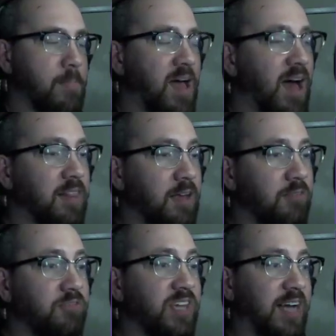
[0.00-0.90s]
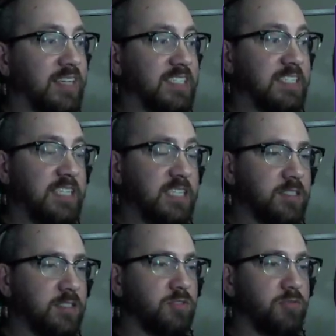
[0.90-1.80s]
I love the idea
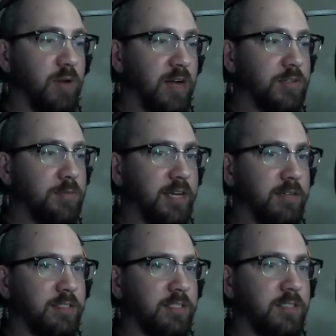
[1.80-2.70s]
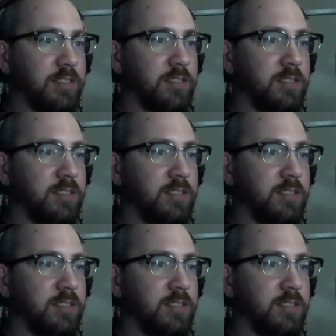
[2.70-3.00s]
of roundabouts.